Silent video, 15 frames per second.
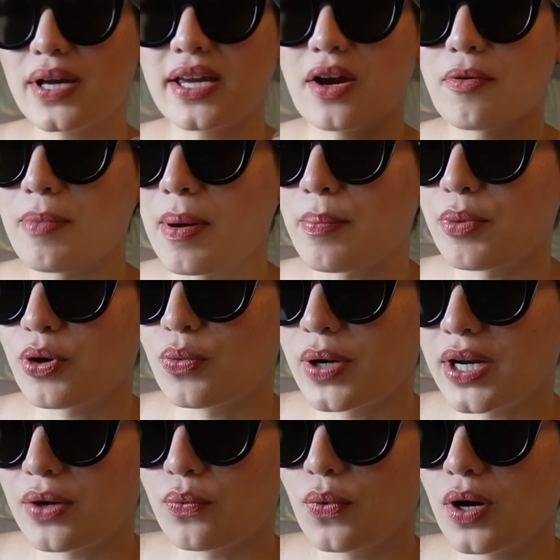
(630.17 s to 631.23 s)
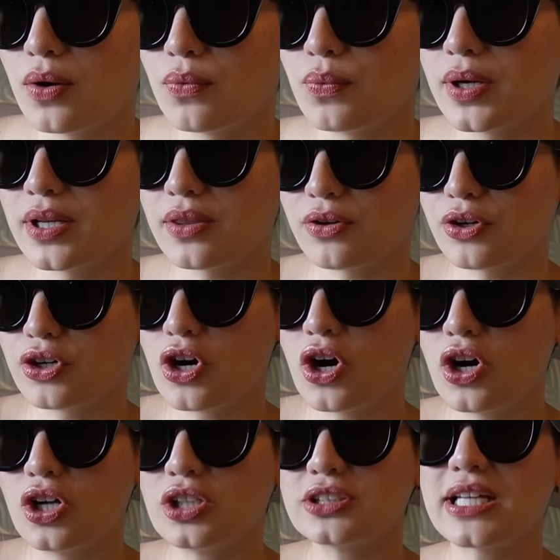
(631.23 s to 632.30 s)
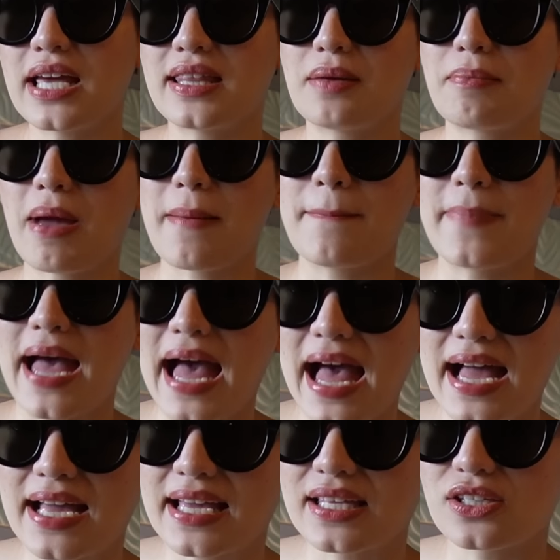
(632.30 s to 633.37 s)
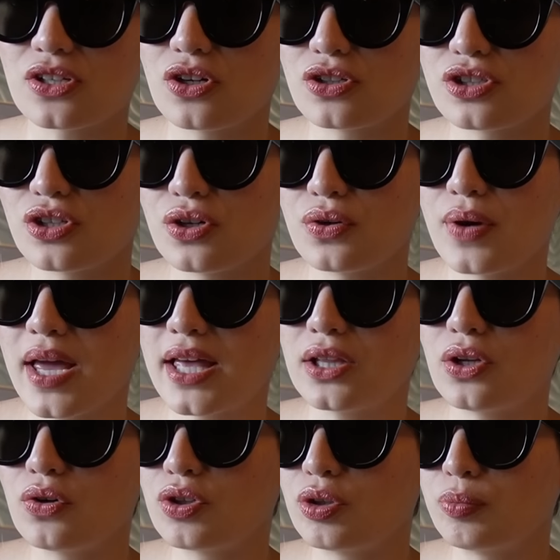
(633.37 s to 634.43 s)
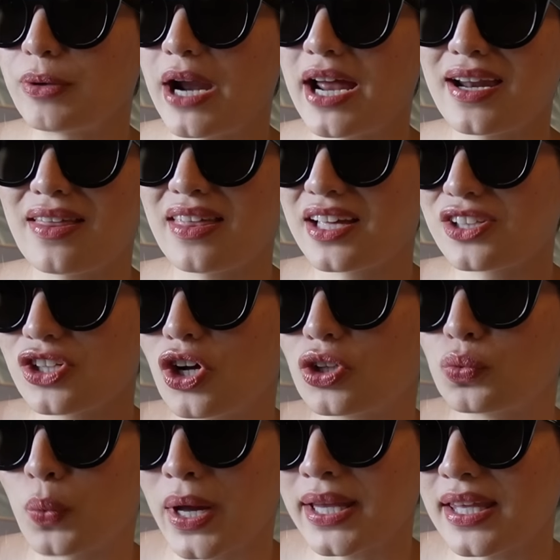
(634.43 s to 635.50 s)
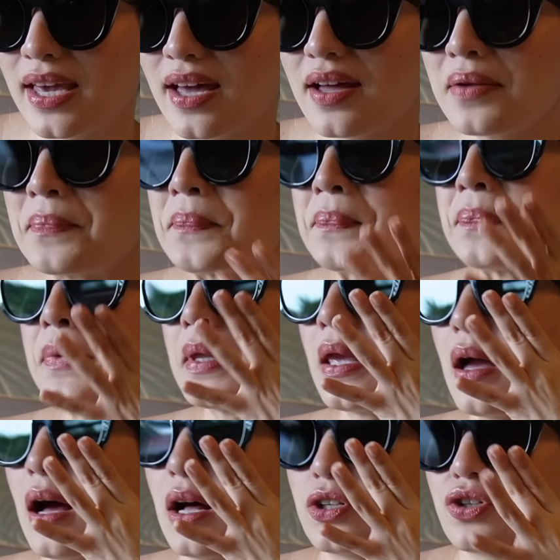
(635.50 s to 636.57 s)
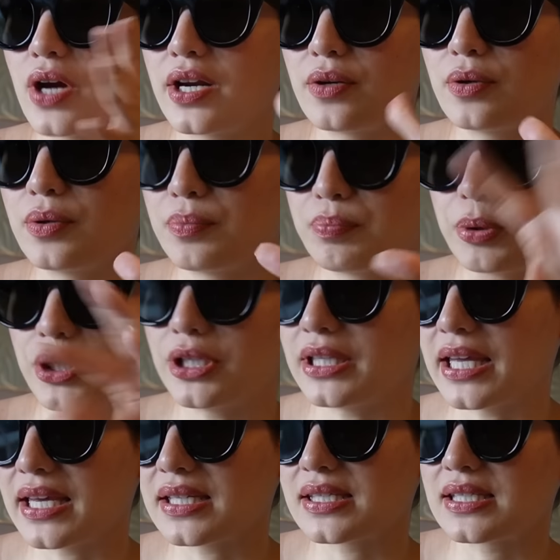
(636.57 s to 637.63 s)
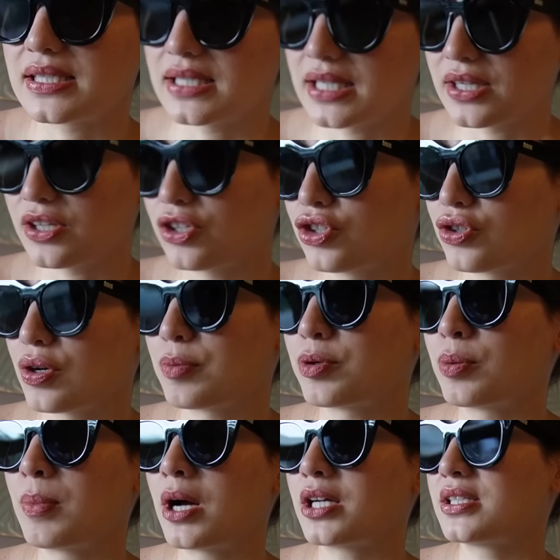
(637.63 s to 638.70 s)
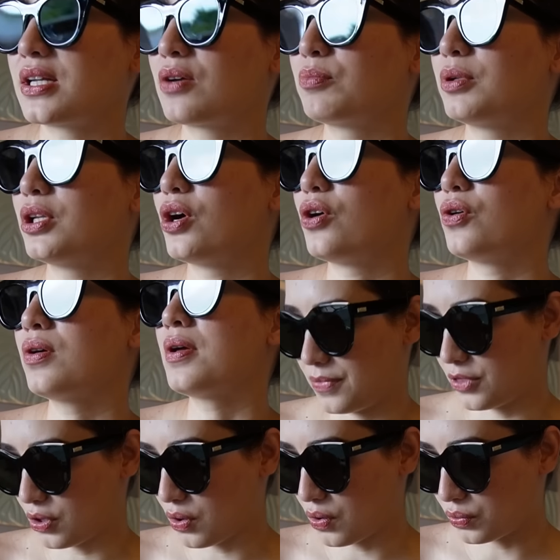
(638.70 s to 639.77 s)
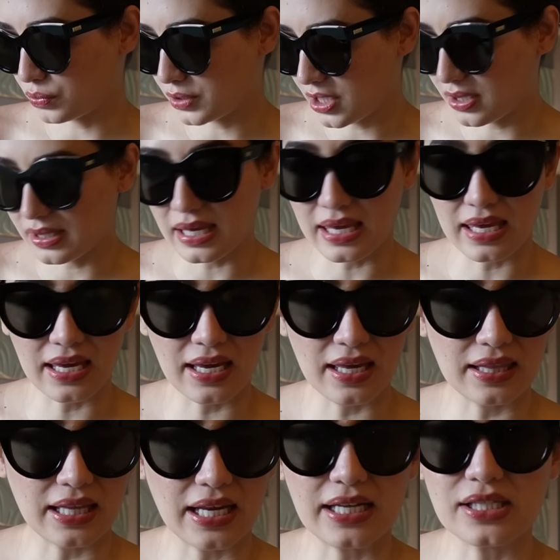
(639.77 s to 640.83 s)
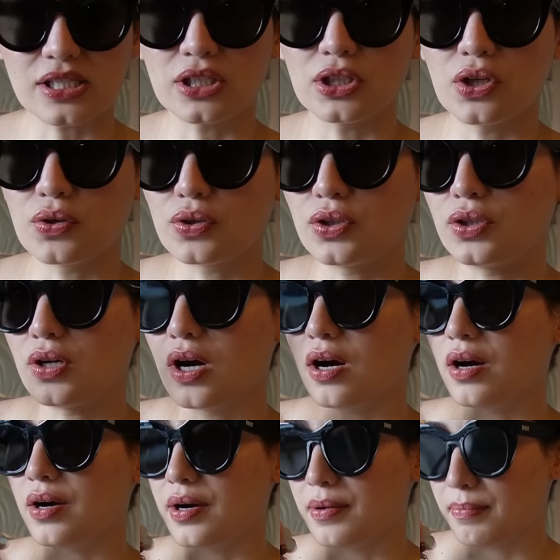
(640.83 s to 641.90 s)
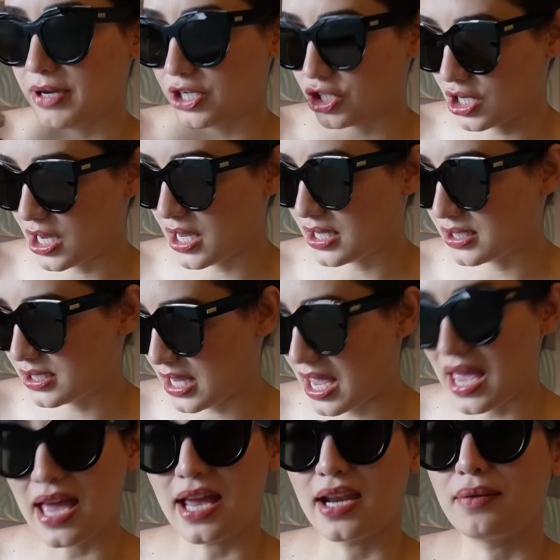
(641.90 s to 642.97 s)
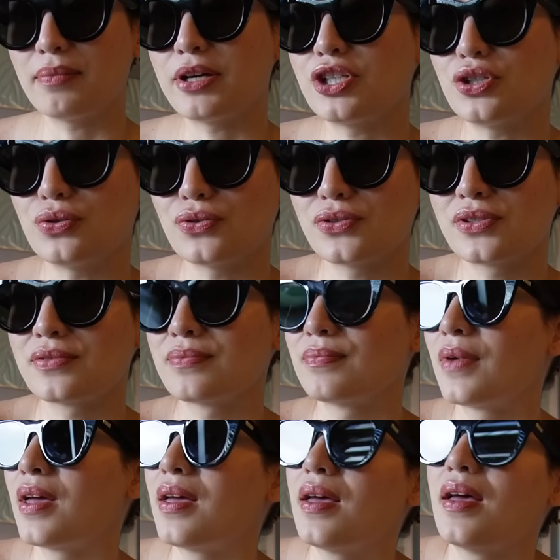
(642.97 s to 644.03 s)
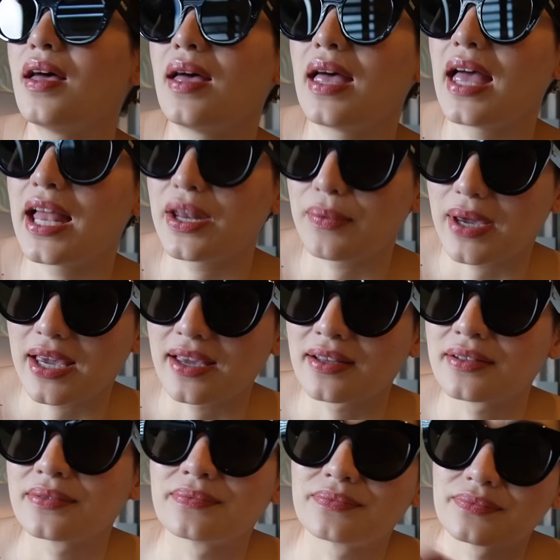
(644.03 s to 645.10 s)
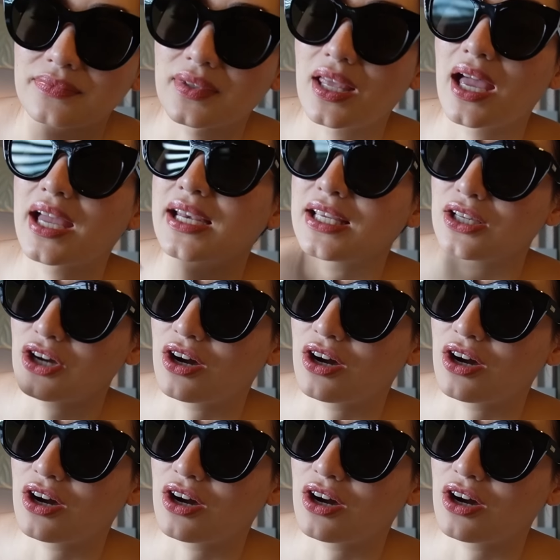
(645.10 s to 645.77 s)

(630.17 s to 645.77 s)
I can't remember what they're called. And then my bag is also a local brand. I think it's called Wenya. I'll try to put links in the description box down below. The only thing that isn't local are my shades and my shoes. Anyway, I need